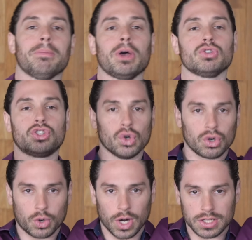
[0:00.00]
Post
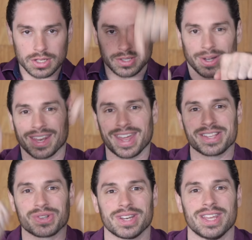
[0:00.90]
your questions so I can
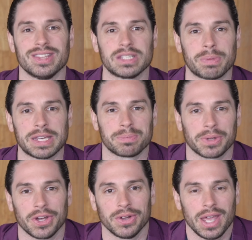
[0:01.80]
answer it in the space
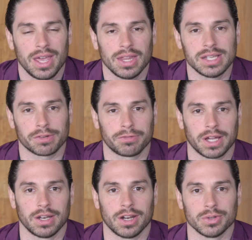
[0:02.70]
below. These are
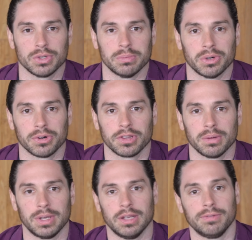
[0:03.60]
fun, and I'll do more of
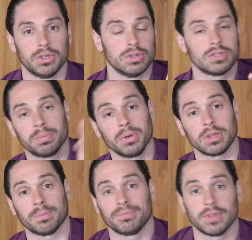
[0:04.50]
them if you
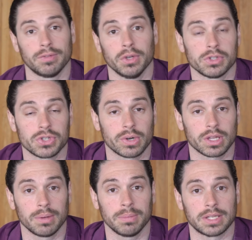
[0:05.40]
support them. If you're
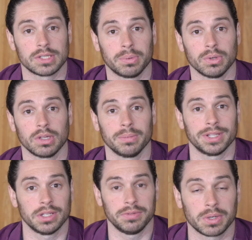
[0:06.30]
enjoying them and support them
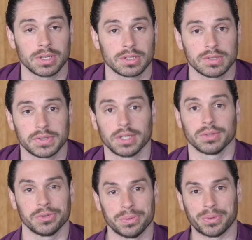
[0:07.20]
and questions, then
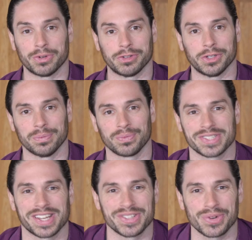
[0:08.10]
I'll do more for you
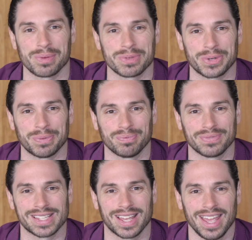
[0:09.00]
because I enjoy them too.
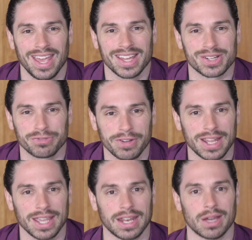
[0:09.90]
It's fun
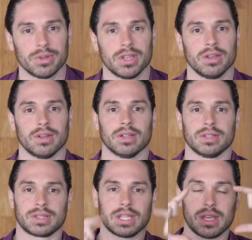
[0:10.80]
hanging out with you.
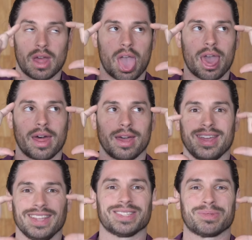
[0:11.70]

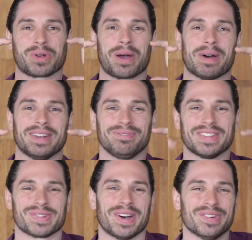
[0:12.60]
Hit the subscribe button
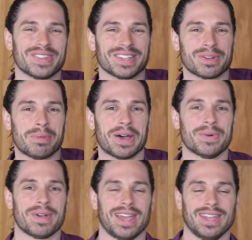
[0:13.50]
as well with the little
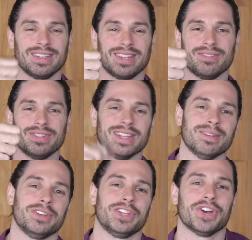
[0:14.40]
bell and give
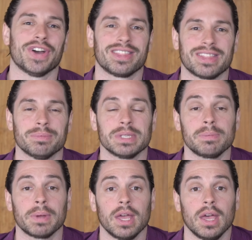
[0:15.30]
the video a thumbs
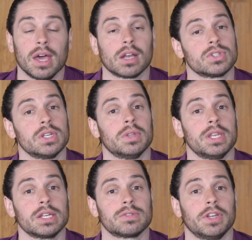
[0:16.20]
up, and I'll see you in
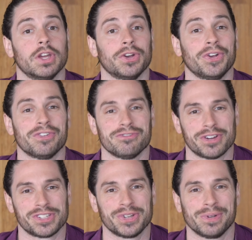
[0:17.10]
the next video
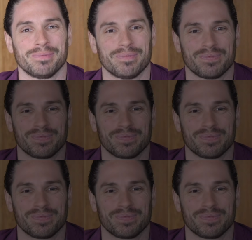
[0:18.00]
very soon.